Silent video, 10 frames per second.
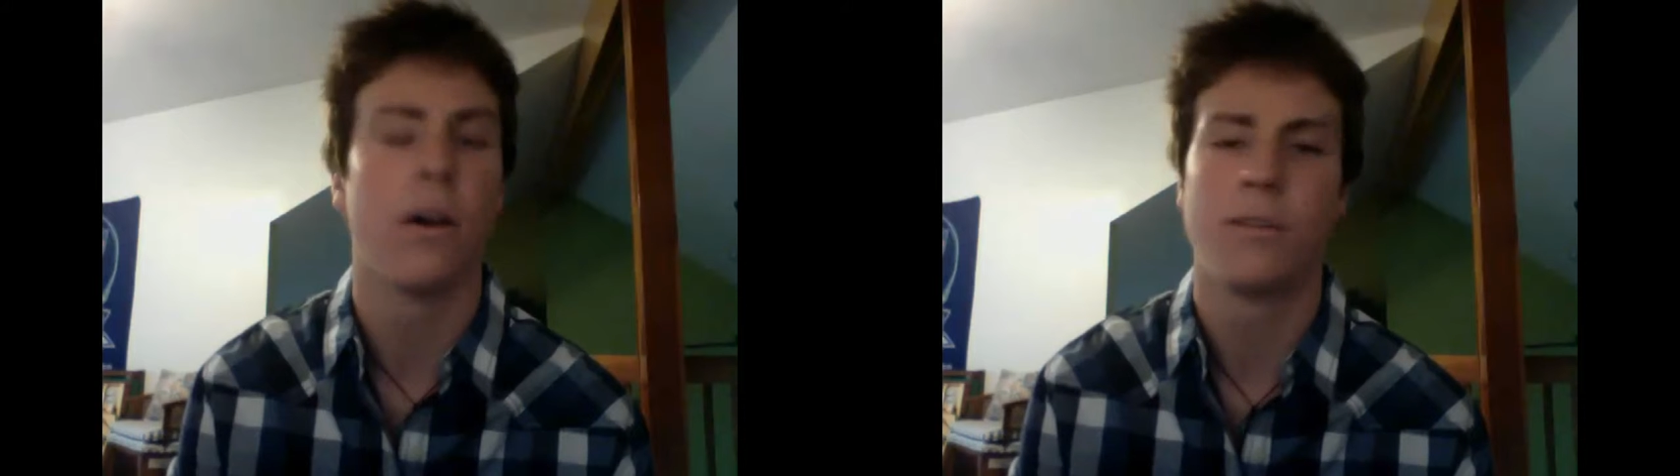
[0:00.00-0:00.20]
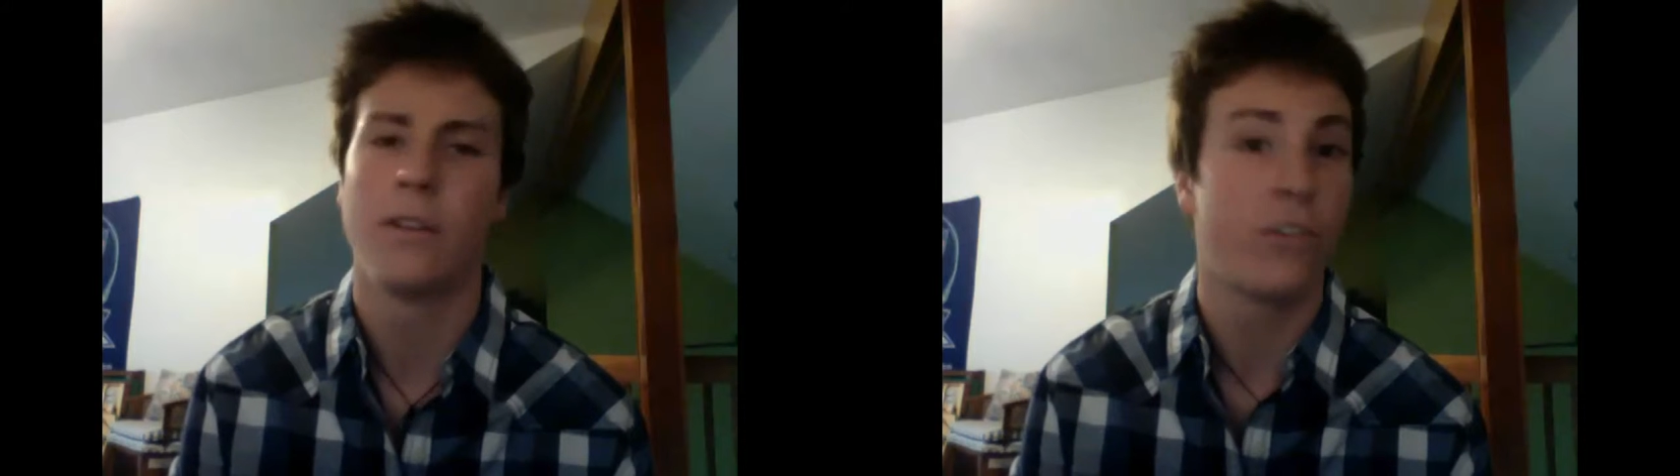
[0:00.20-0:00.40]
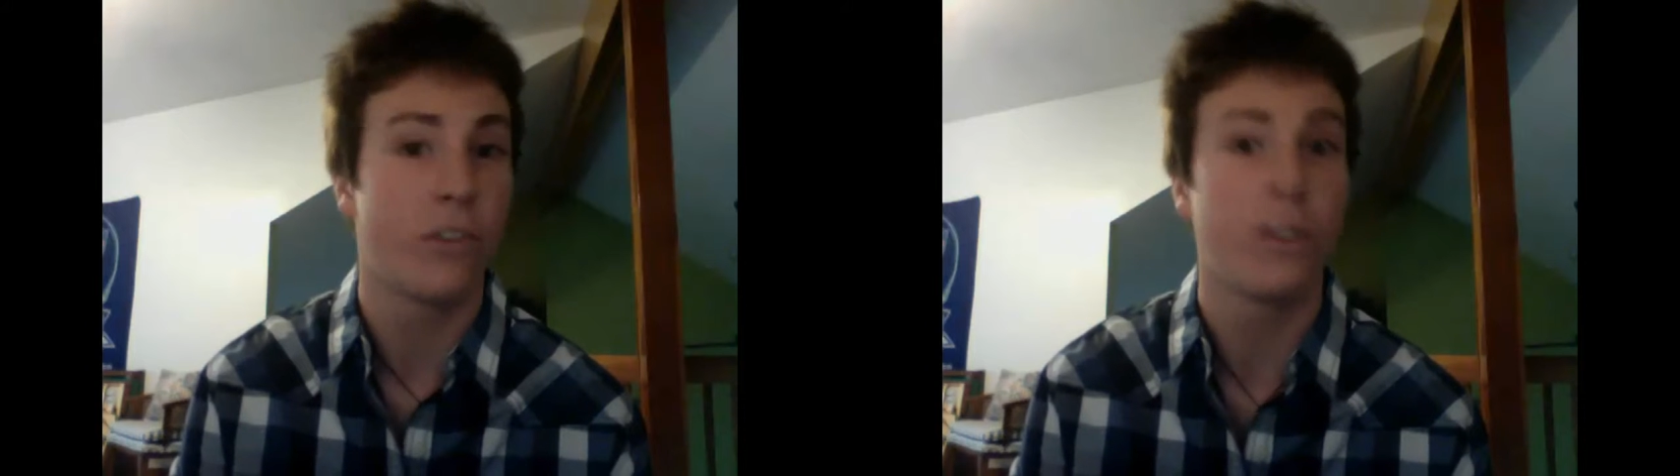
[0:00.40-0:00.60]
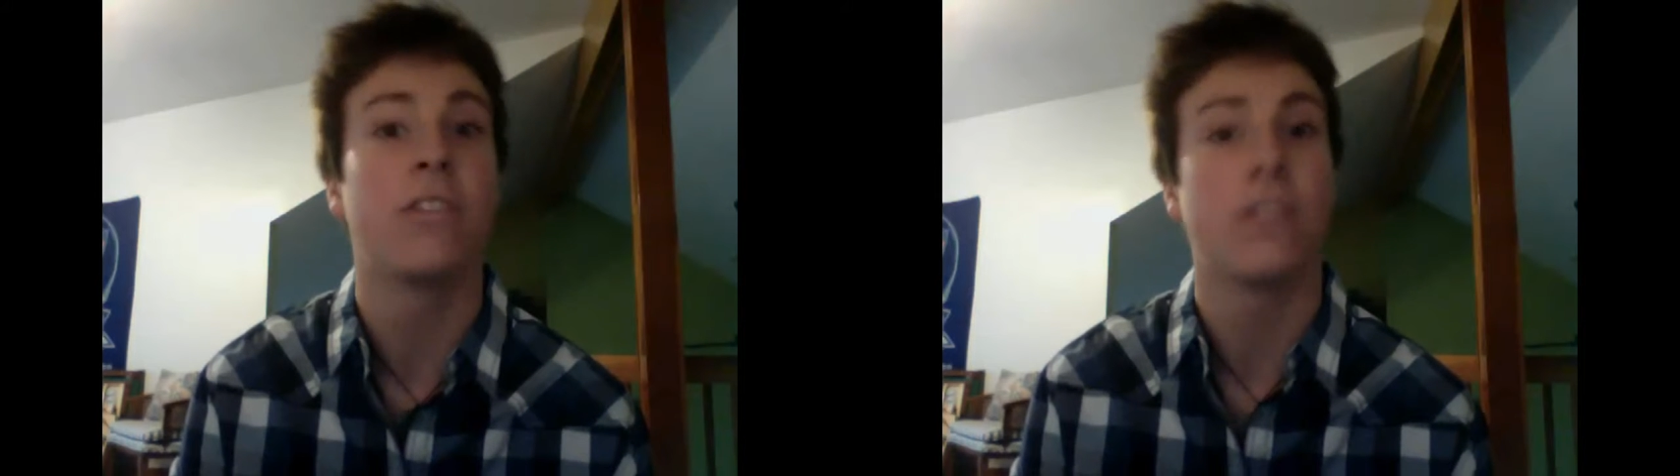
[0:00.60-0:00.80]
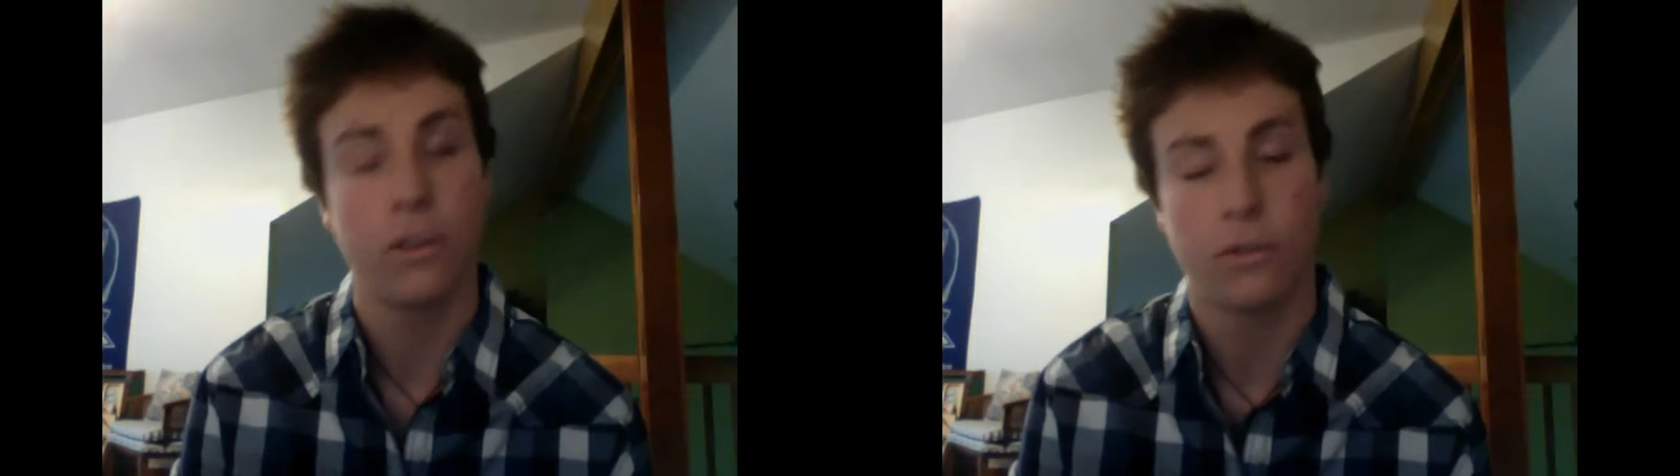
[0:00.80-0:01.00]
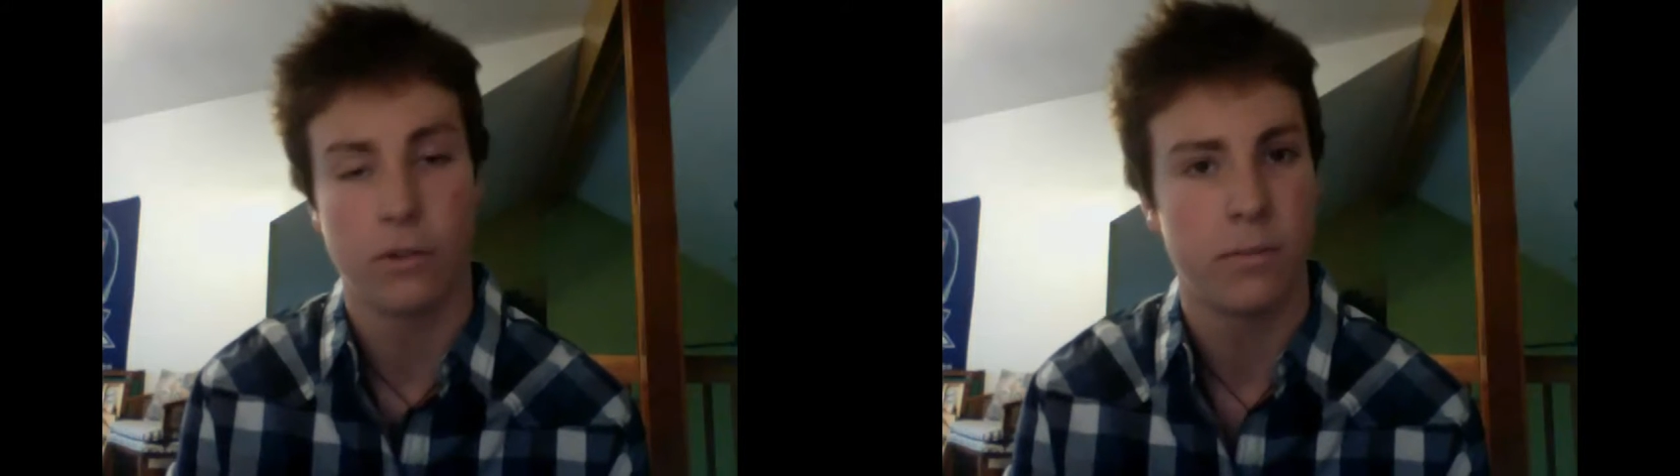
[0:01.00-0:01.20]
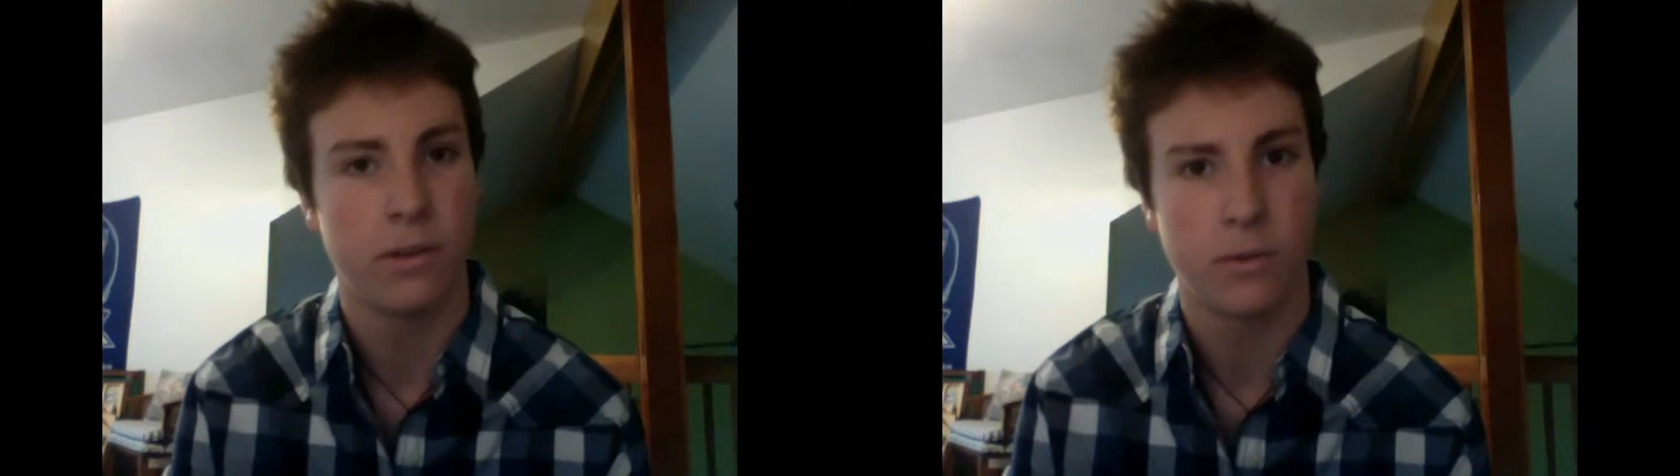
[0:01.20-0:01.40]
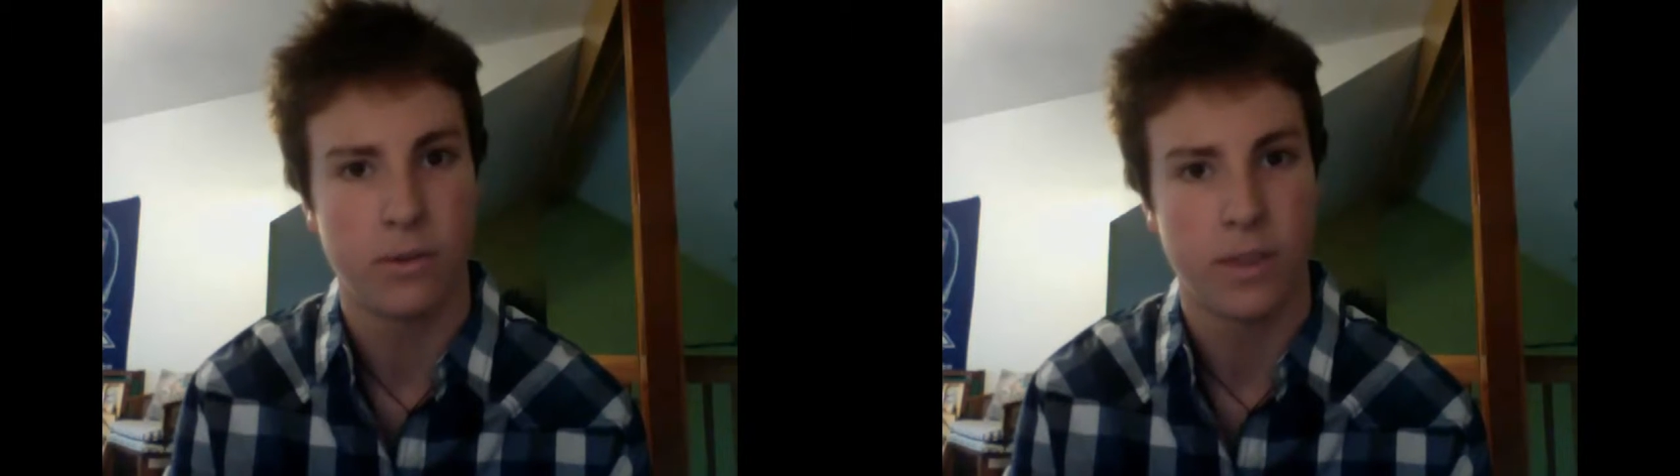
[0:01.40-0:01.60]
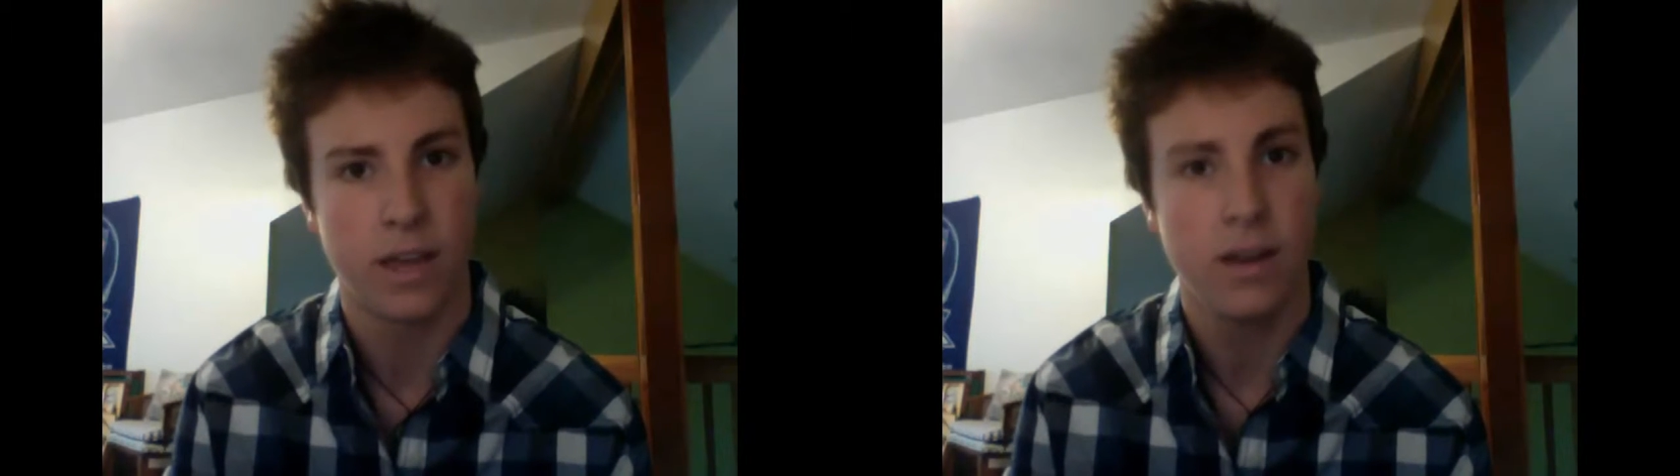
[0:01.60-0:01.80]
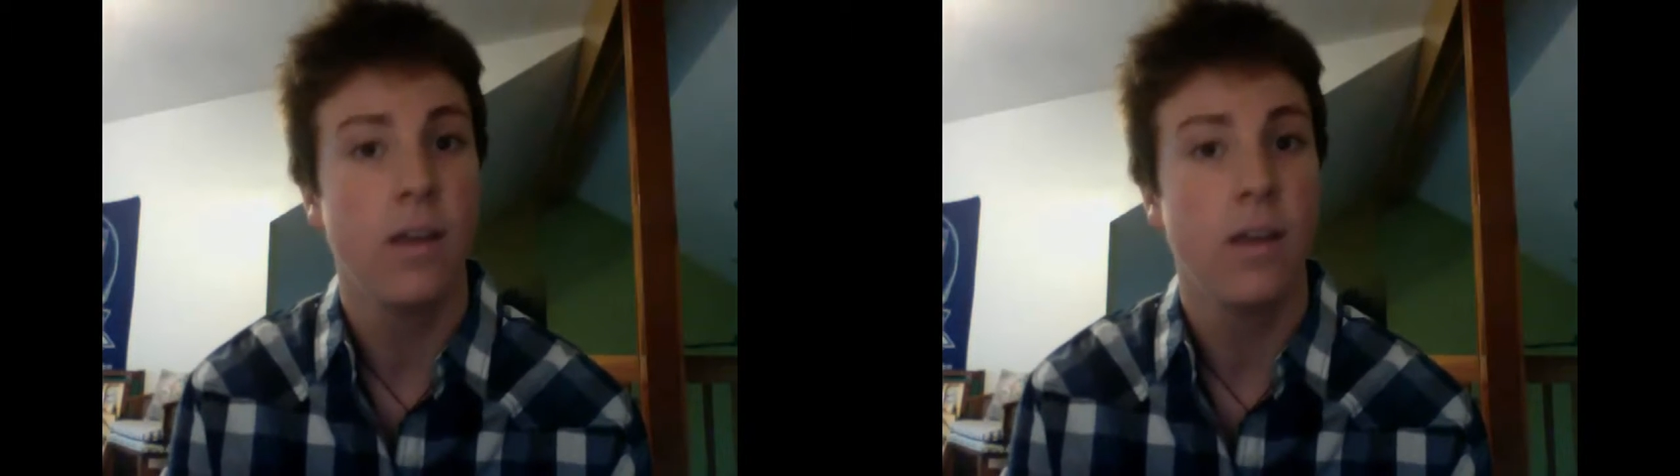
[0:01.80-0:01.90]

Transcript: You shouldn't be doing that.